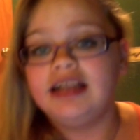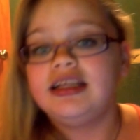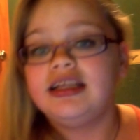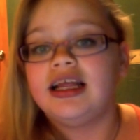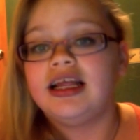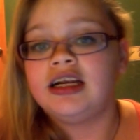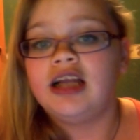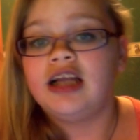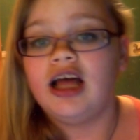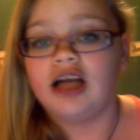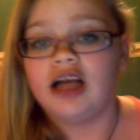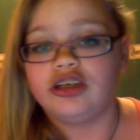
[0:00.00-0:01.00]
Then
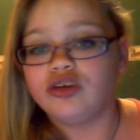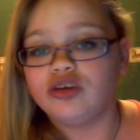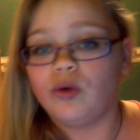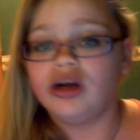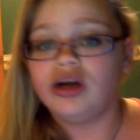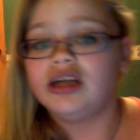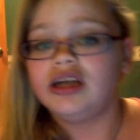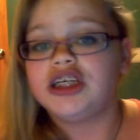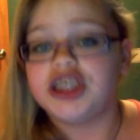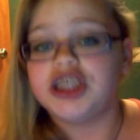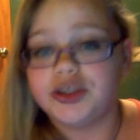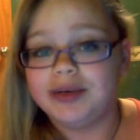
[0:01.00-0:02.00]

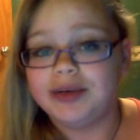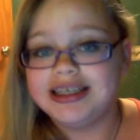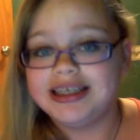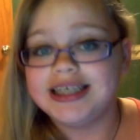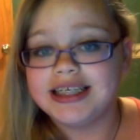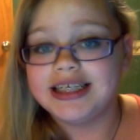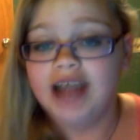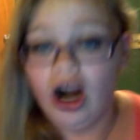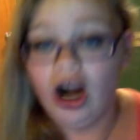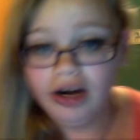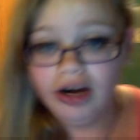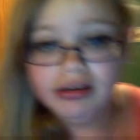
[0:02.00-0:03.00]
GUNTER.
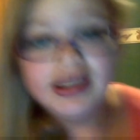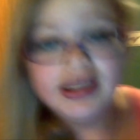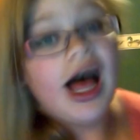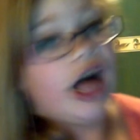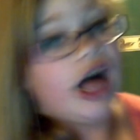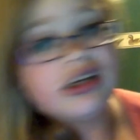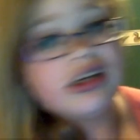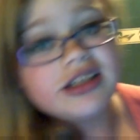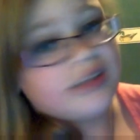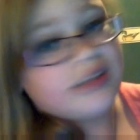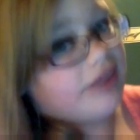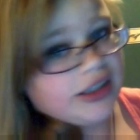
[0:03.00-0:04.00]
I'll just leave
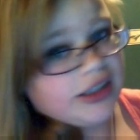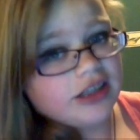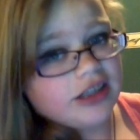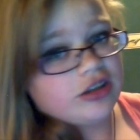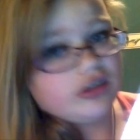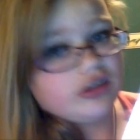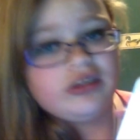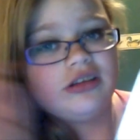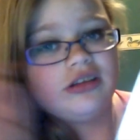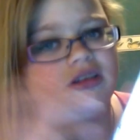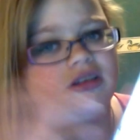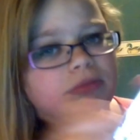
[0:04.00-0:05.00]
it in the
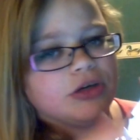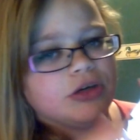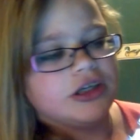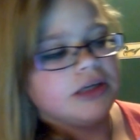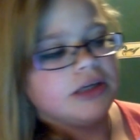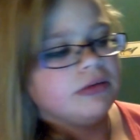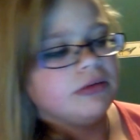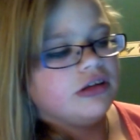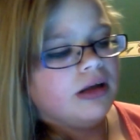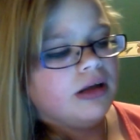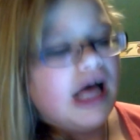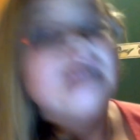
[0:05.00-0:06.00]

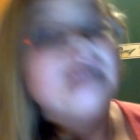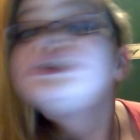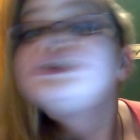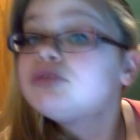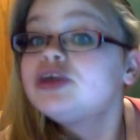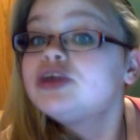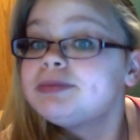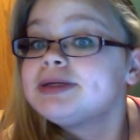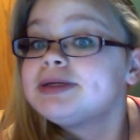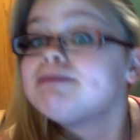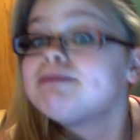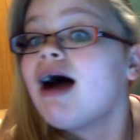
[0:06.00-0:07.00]
subscription
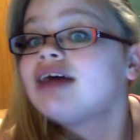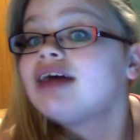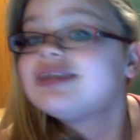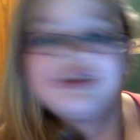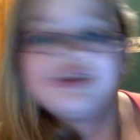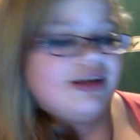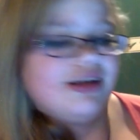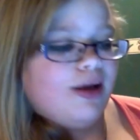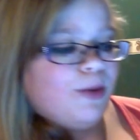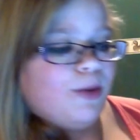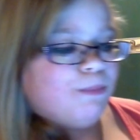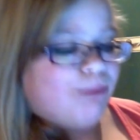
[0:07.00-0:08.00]
box.
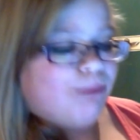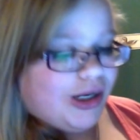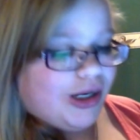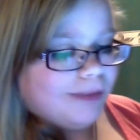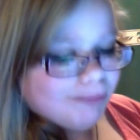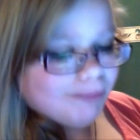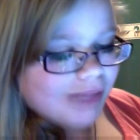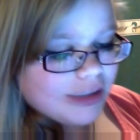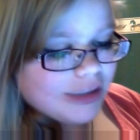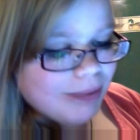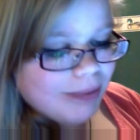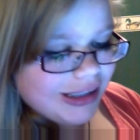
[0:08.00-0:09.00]
But that's my
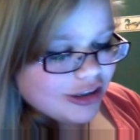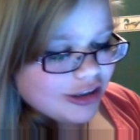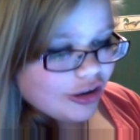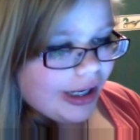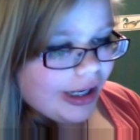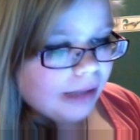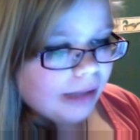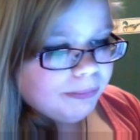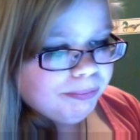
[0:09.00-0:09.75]
Instagram.